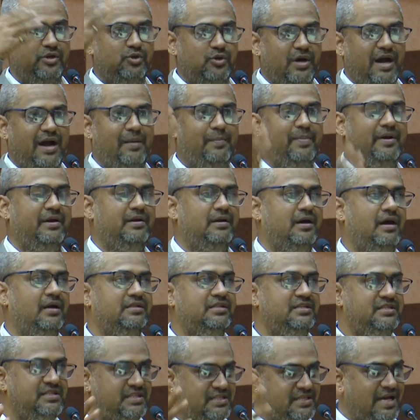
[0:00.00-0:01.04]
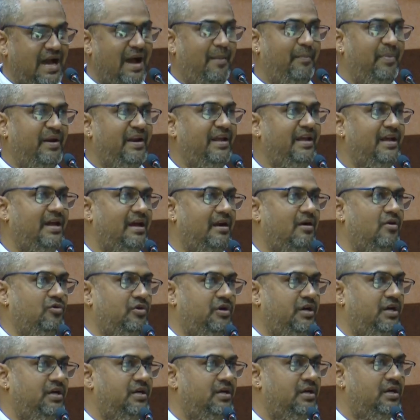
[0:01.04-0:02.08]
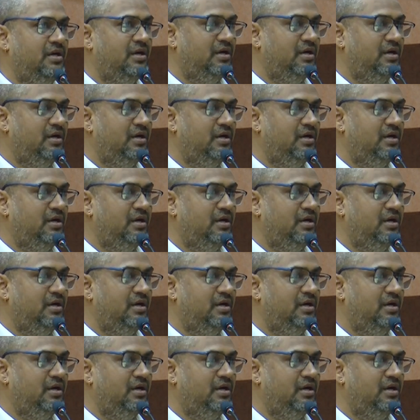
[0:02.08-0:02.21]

to happen or this is happening around,